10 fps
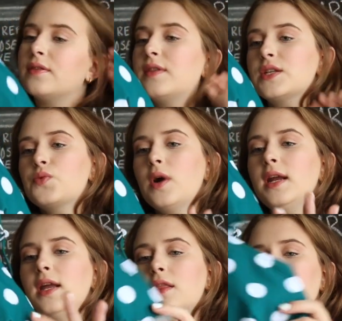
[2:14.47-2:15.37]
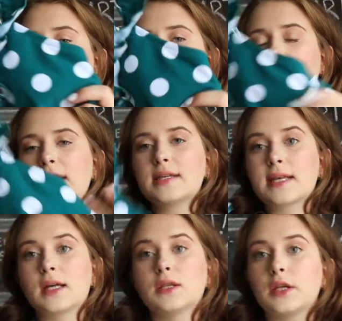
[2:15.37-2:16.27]
This one though is
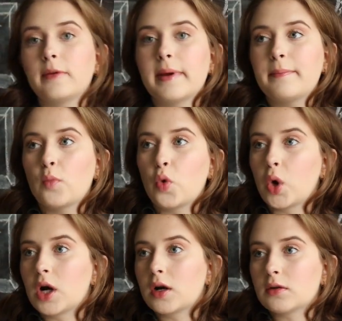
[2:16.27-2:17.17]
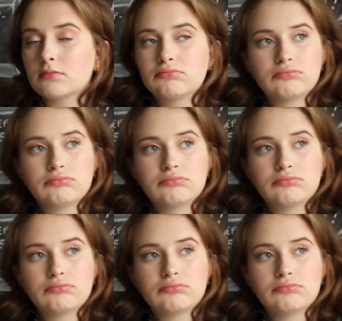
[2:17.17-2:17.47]
like a little bit more